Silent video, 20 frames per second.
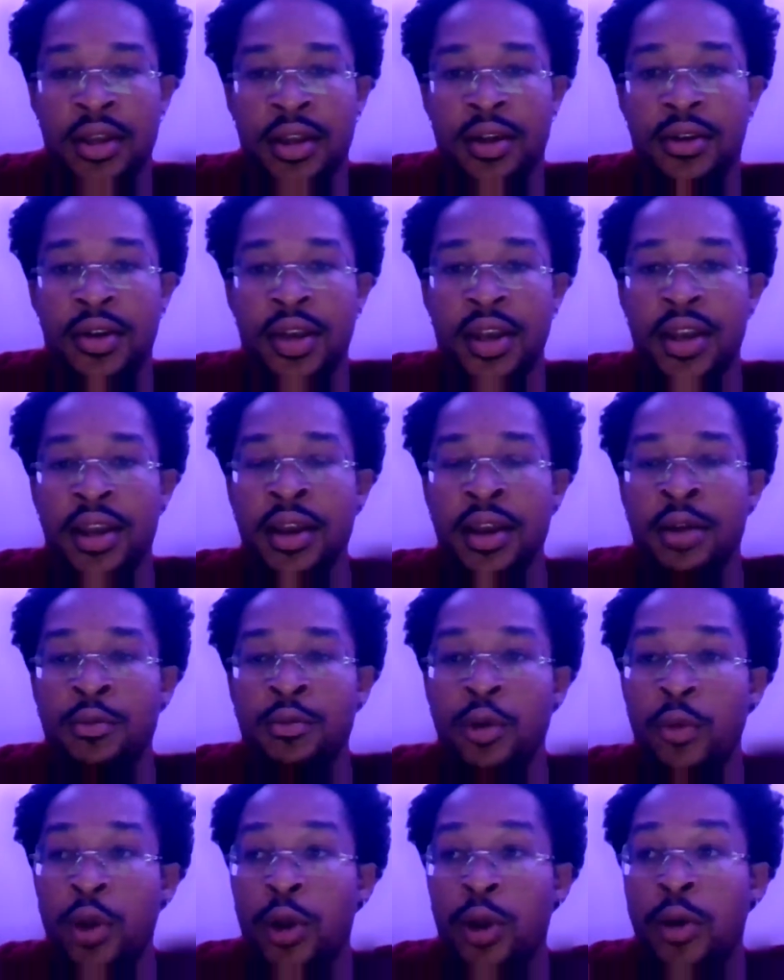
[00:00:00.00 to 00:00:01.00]
Okay,
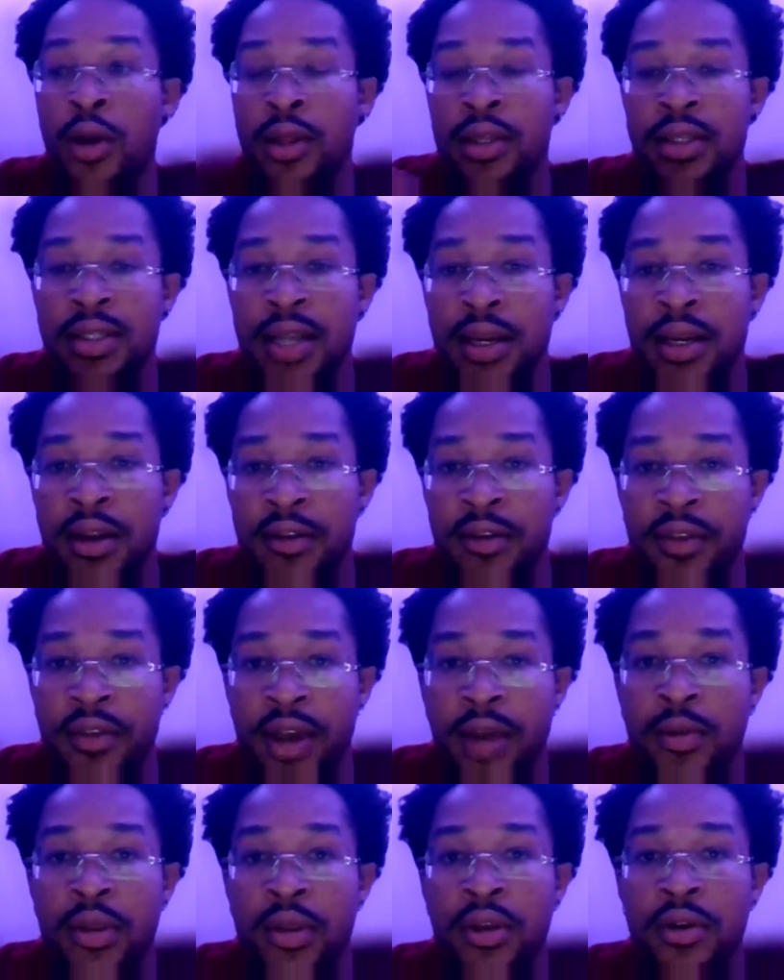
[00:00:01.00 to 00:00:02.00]
when we look at the standoff you
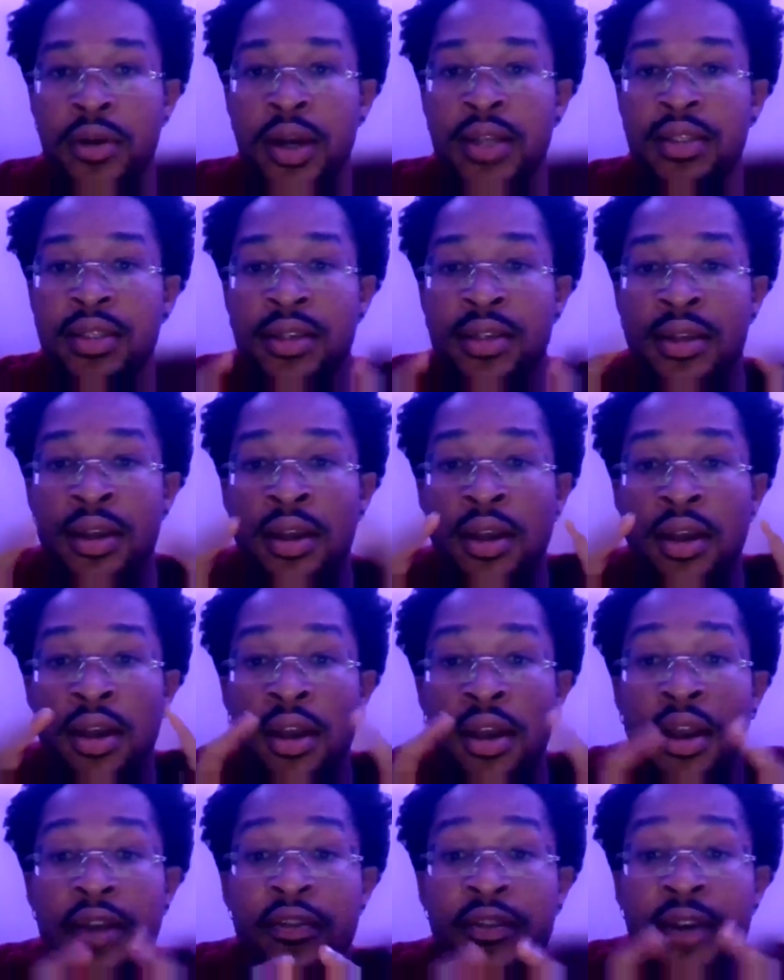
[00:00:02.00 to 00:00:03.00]
had with Christ,
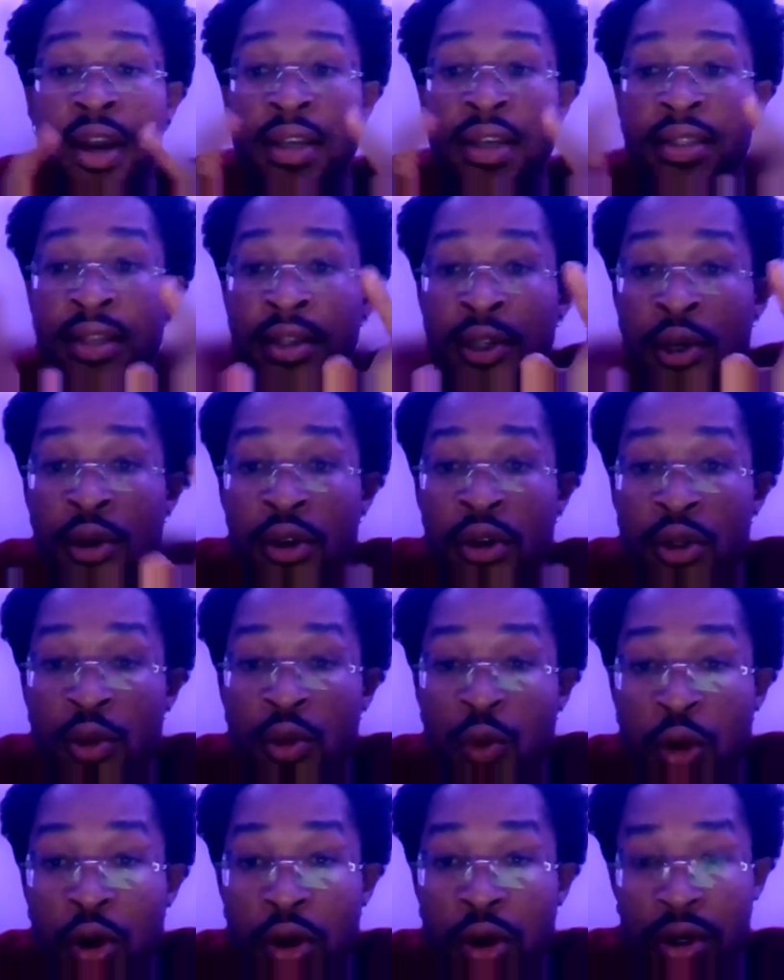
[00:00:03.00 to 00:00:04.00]
if Christ didn't know his
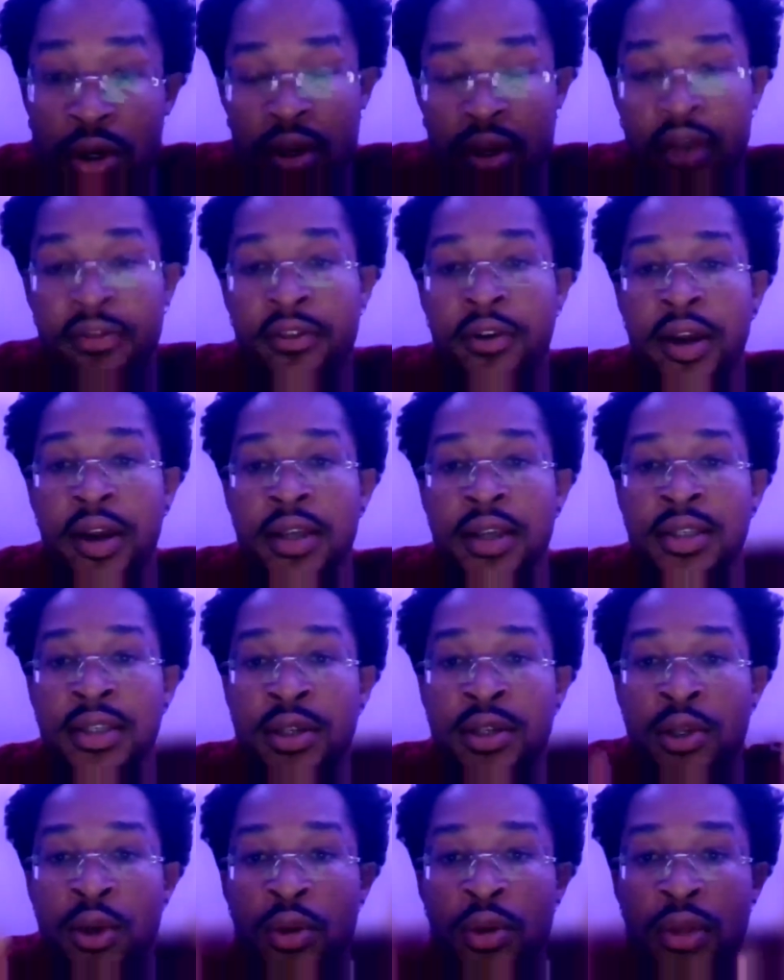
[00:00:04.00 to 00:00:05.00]
word, if Christ
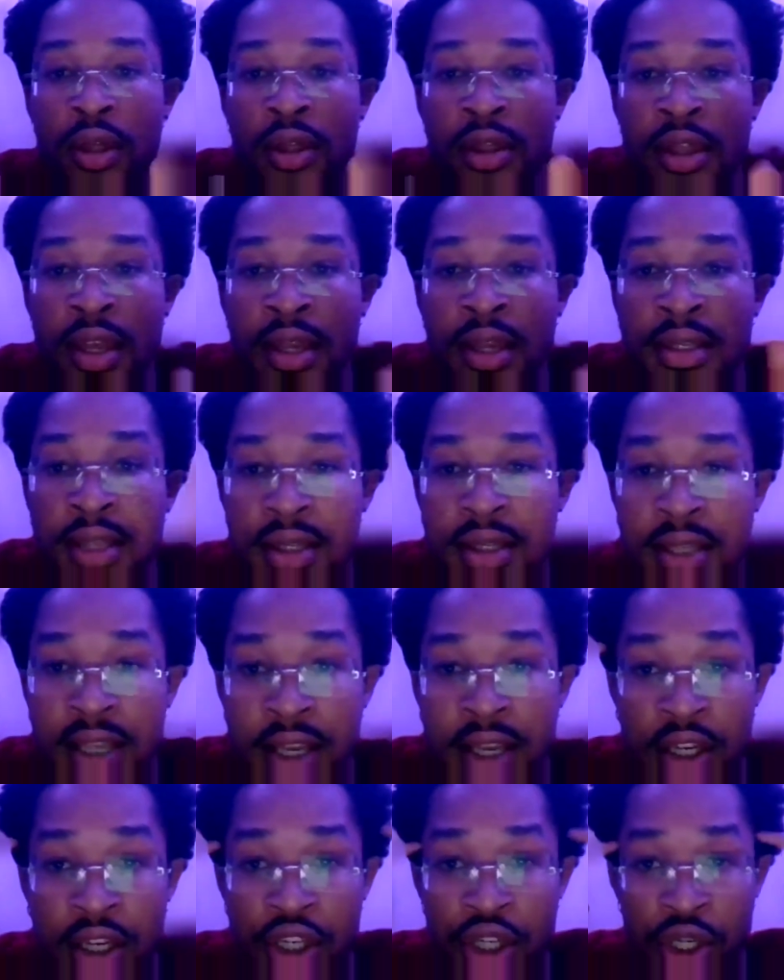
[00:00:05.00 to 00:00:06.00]
didn't know the things that
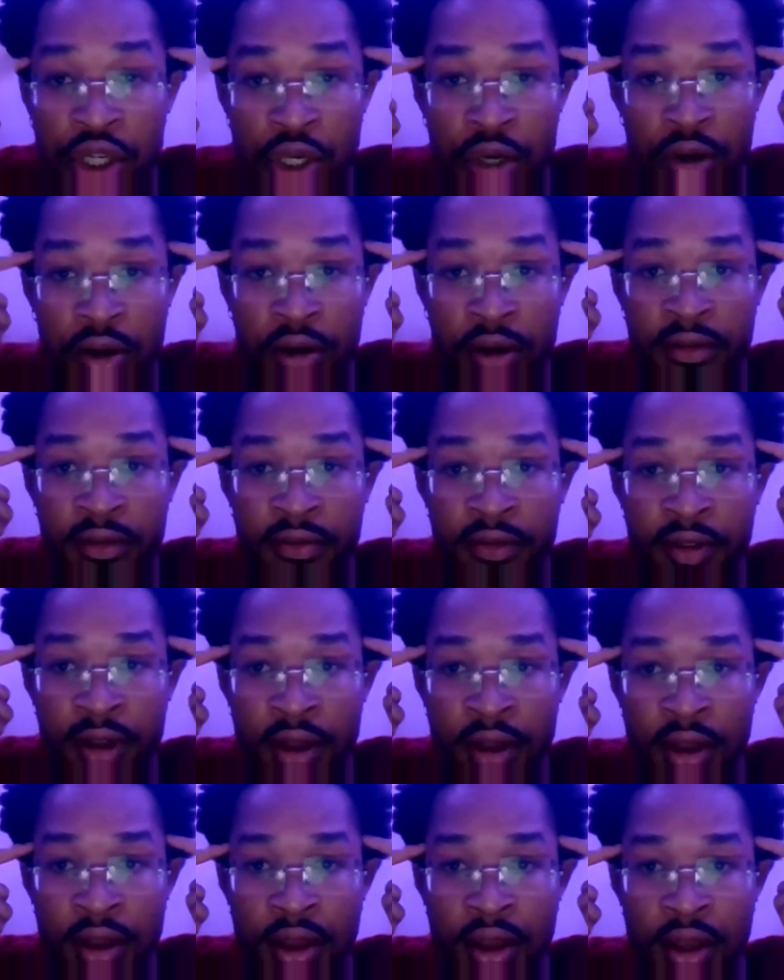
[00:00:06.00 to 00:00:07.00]
he is sure of,
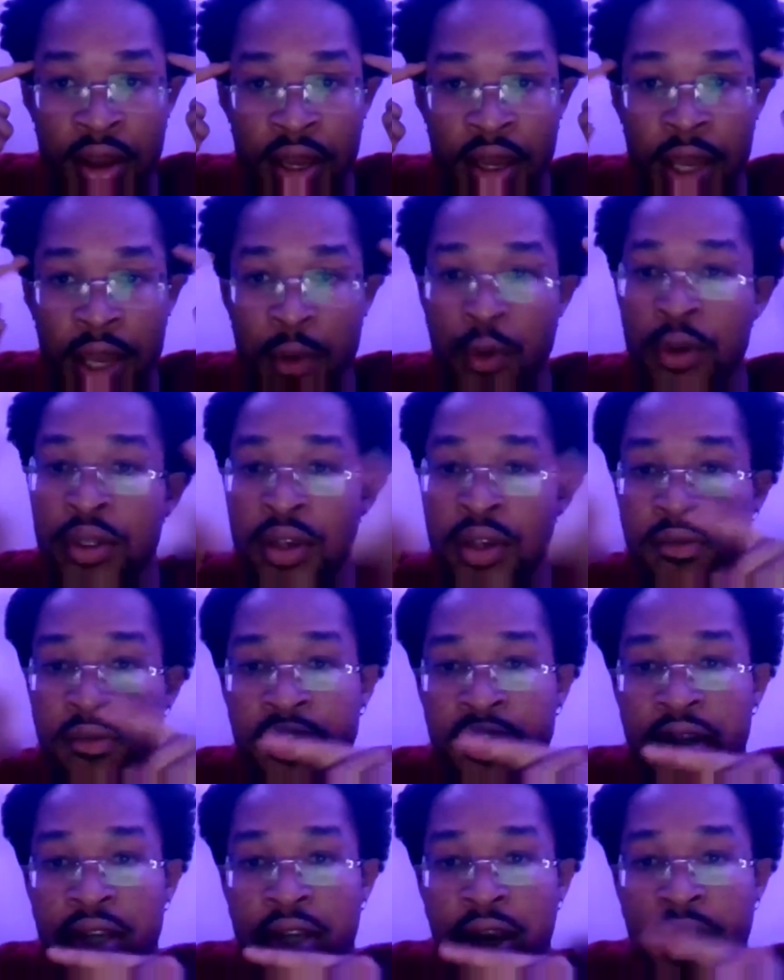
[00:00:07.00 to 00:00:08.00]
he wouldn't have
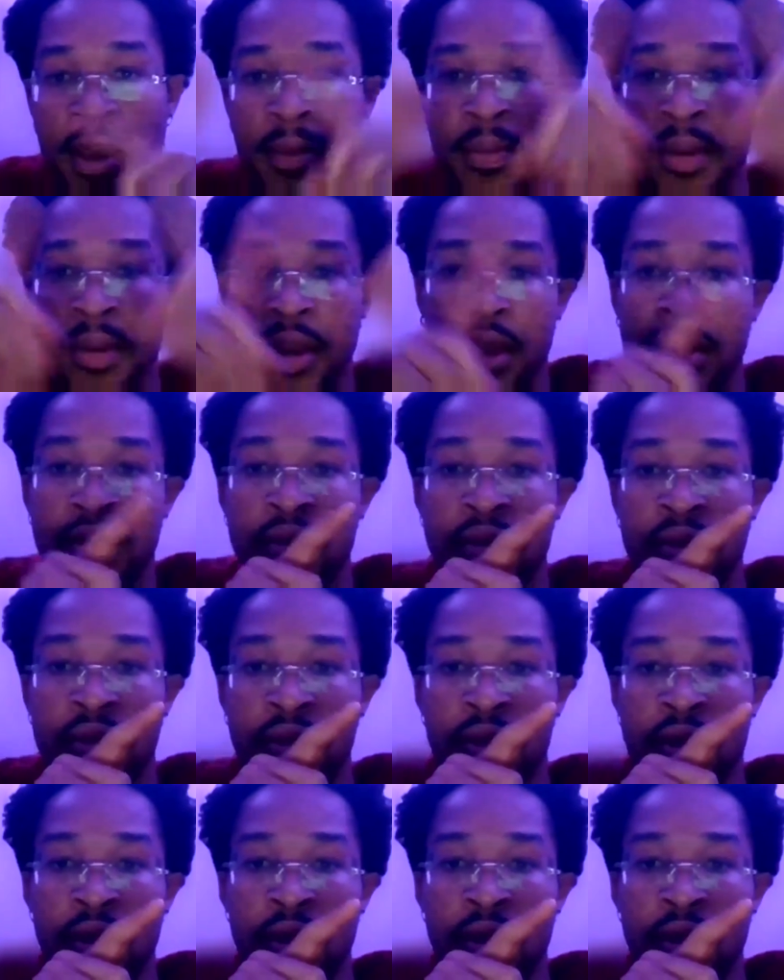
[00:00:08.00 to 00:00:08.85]
reached higher planes.